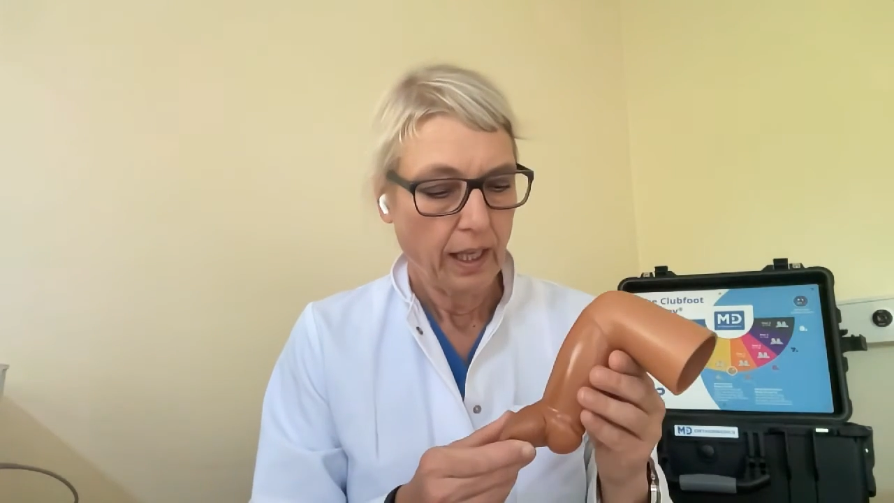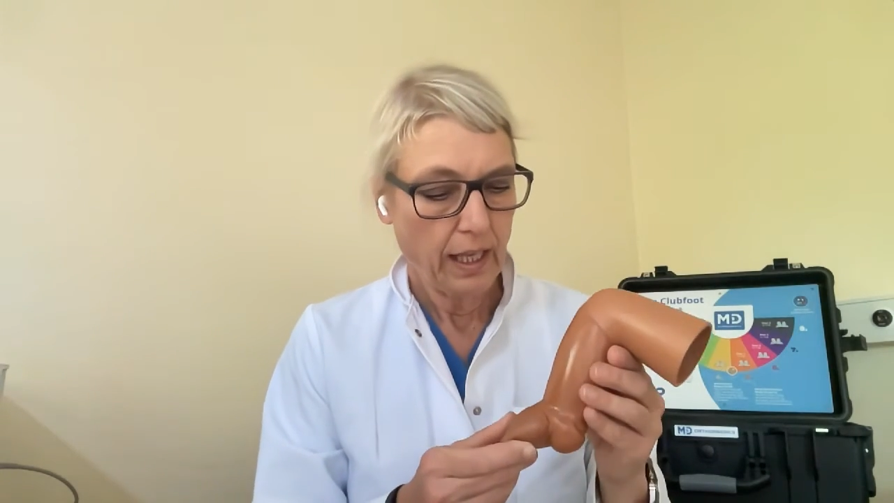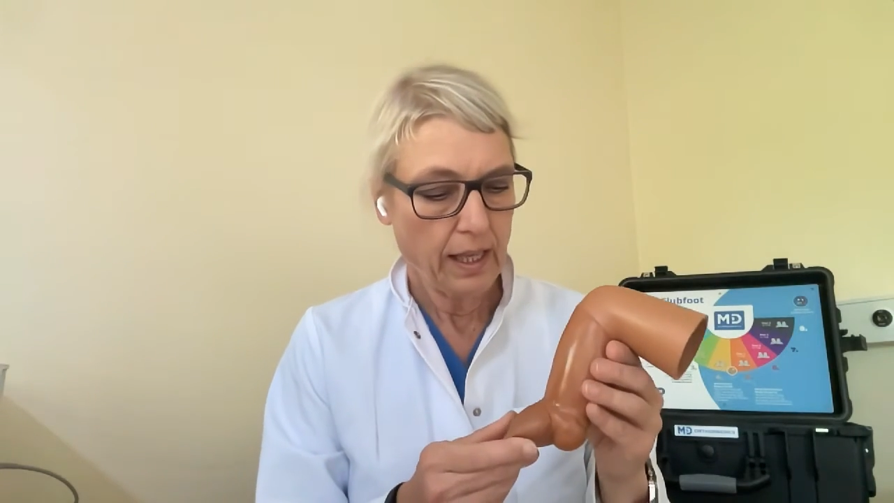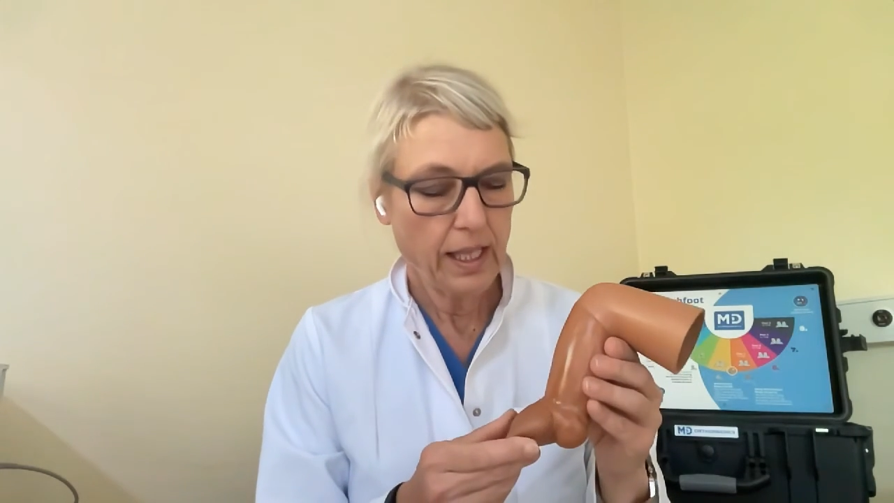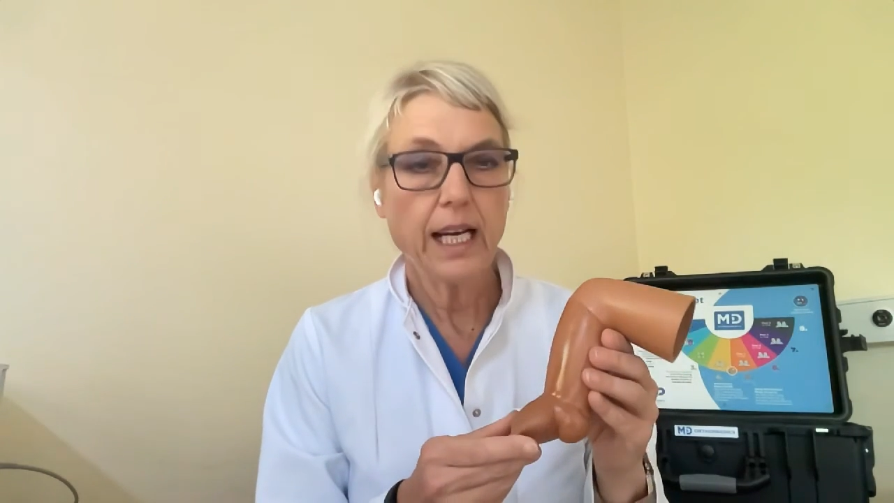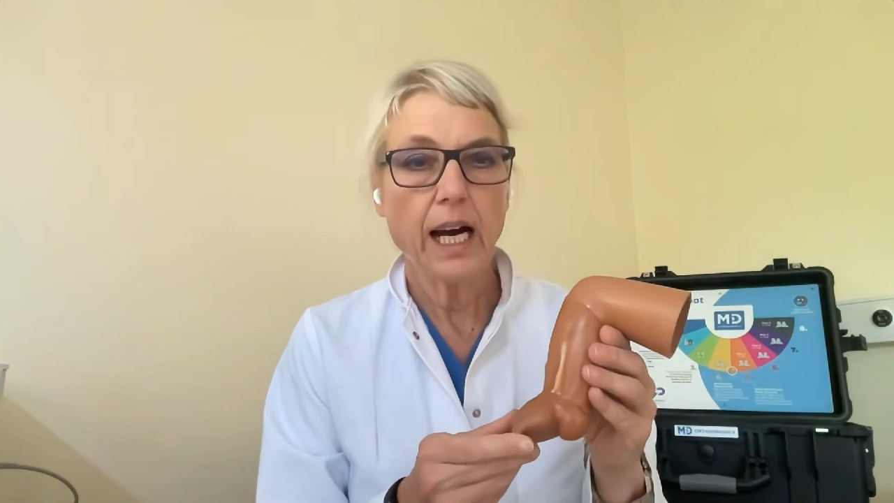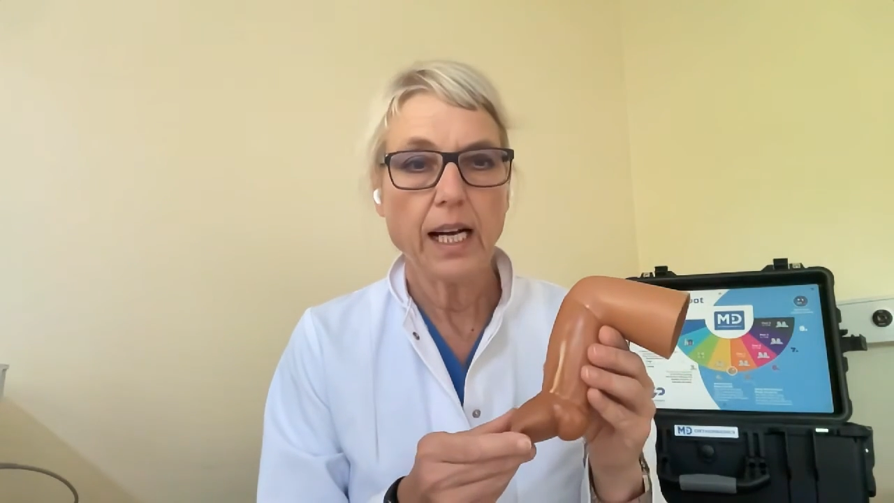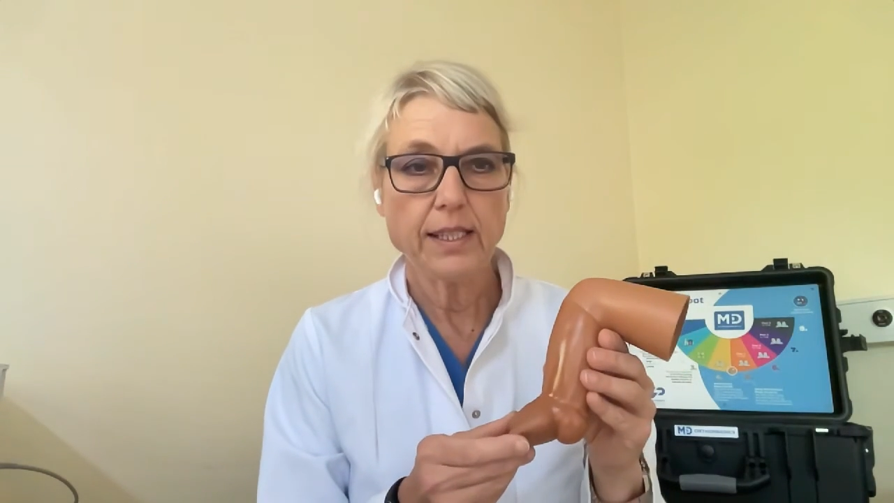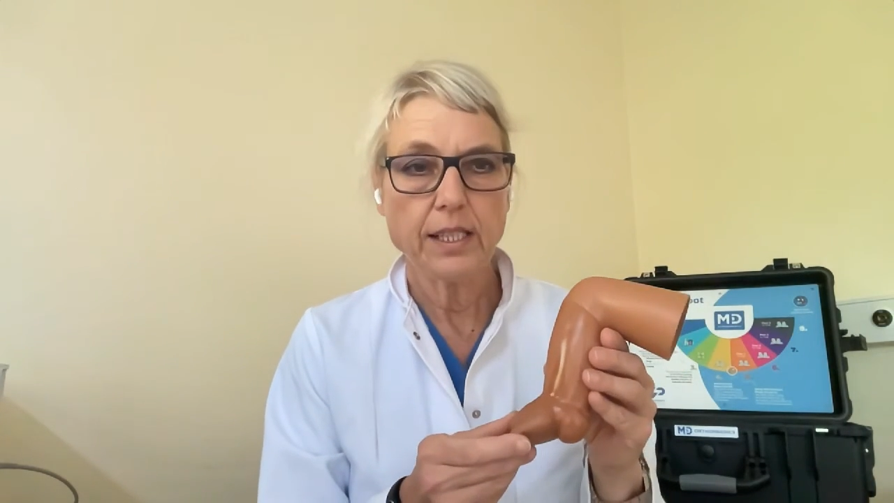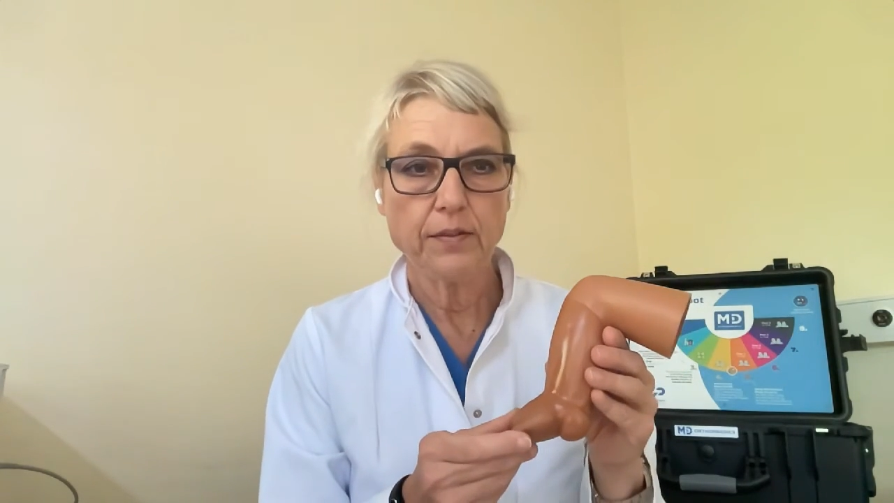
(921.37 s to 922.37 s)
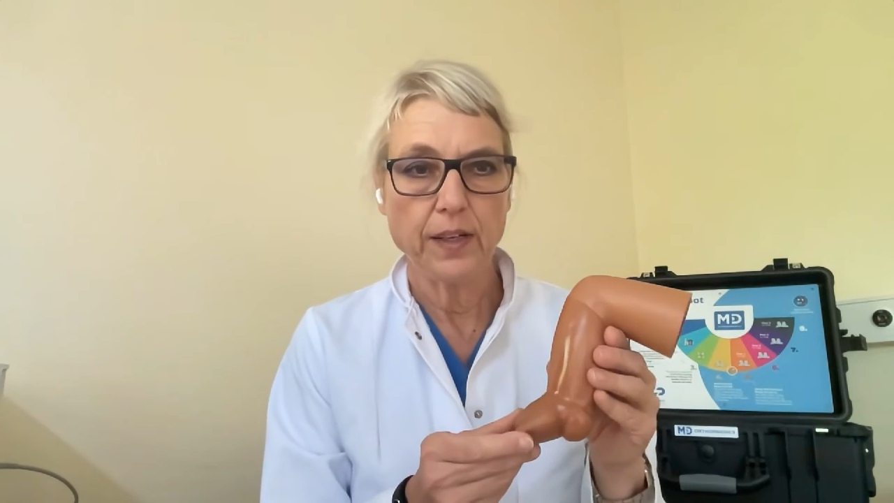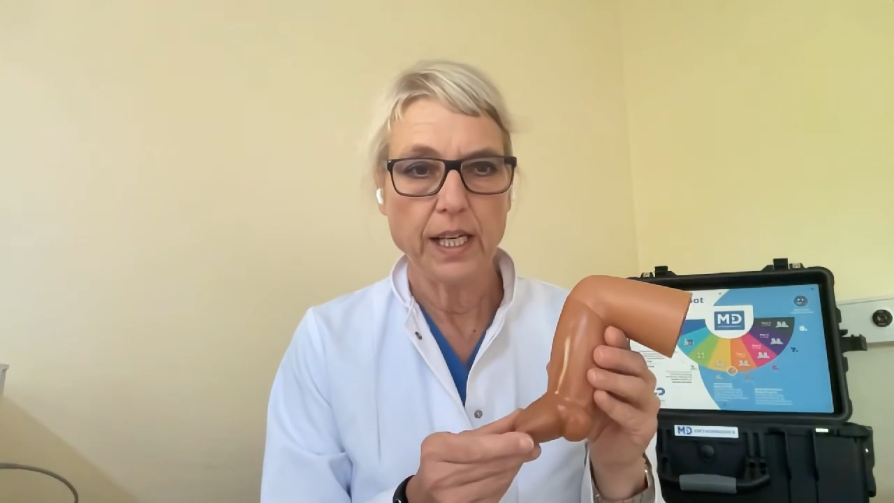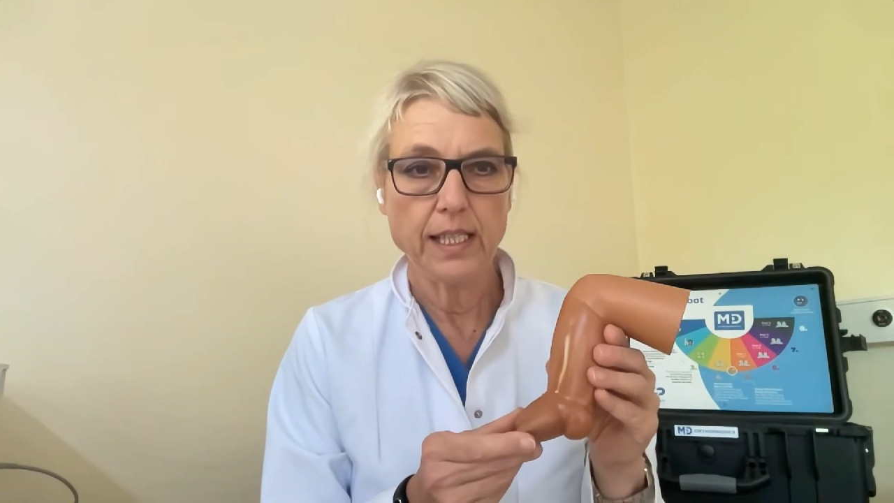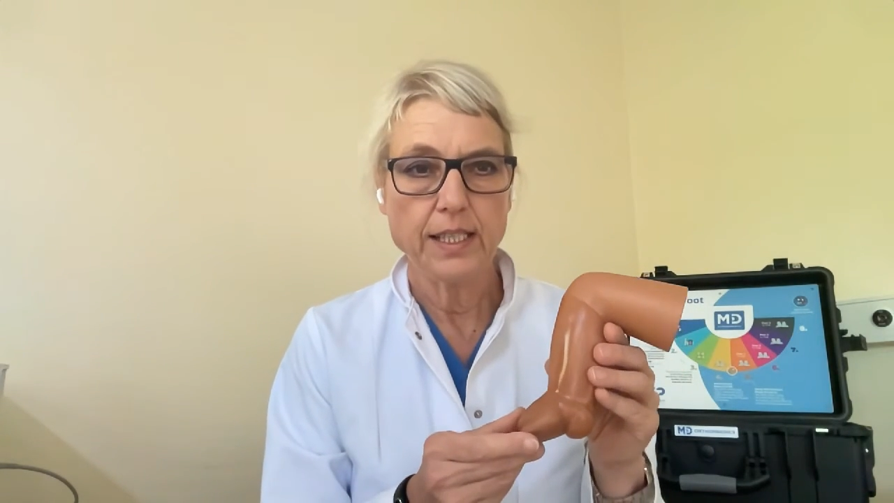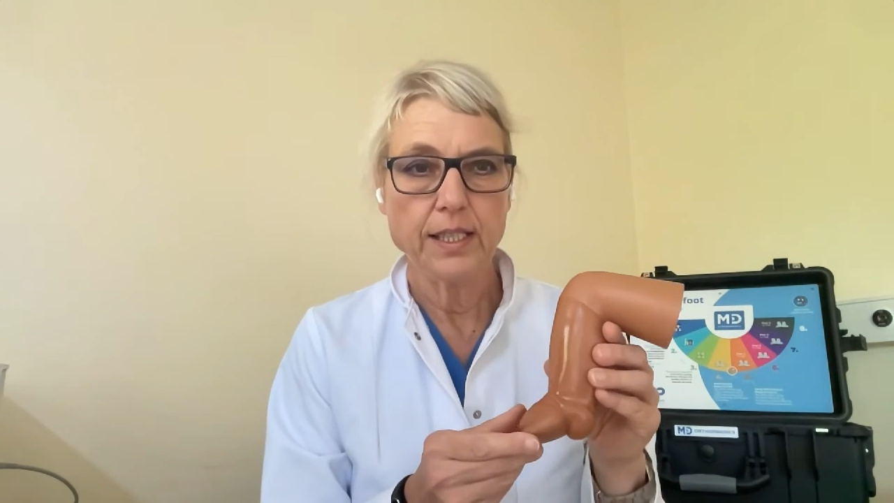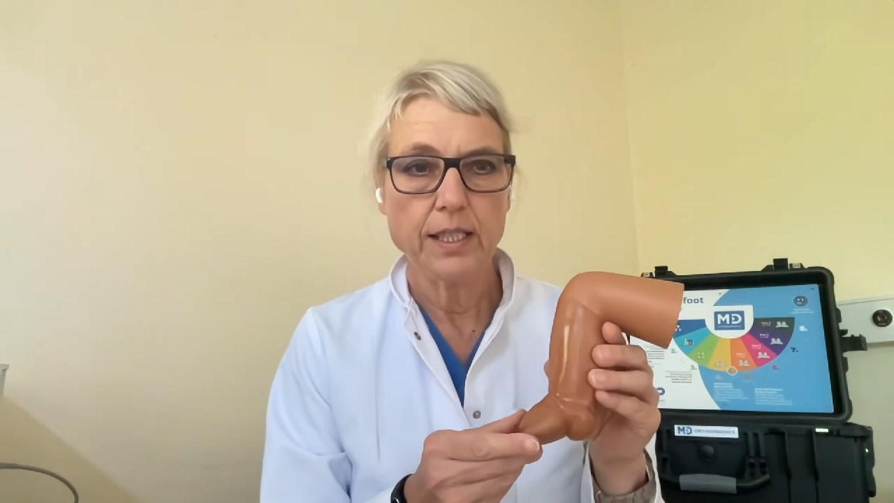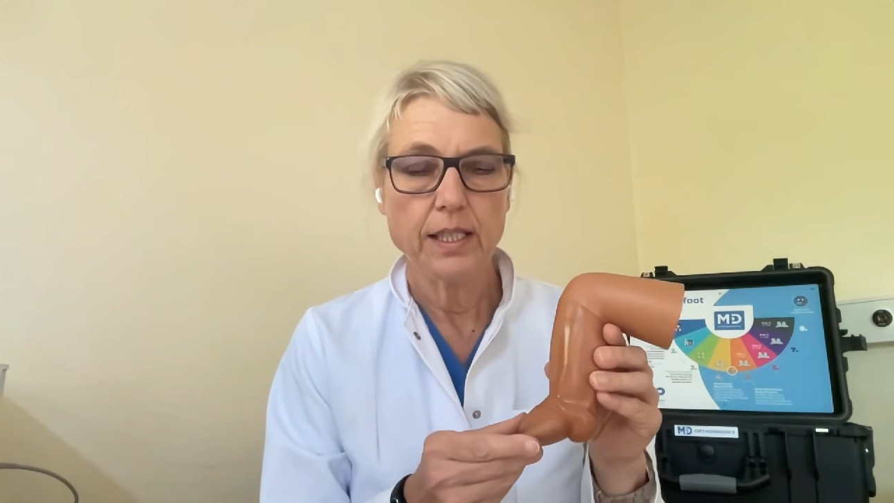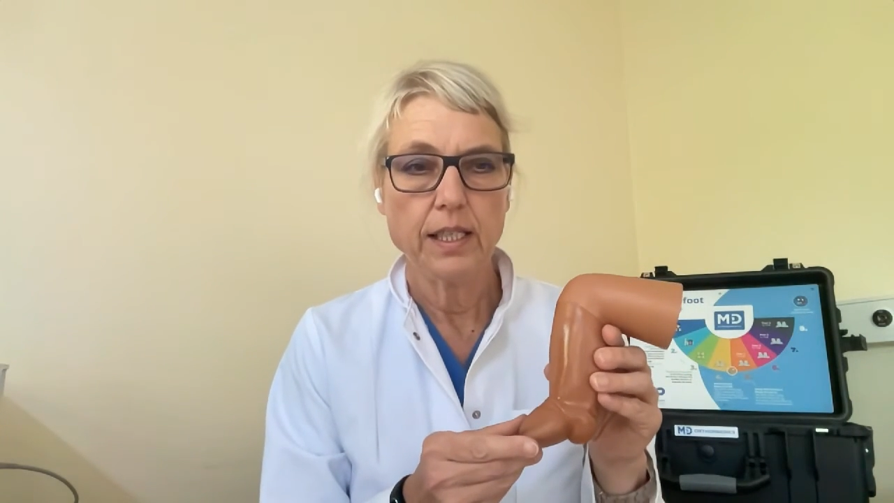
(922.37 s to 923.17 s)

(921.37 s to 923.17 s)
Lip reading: in the casting phase,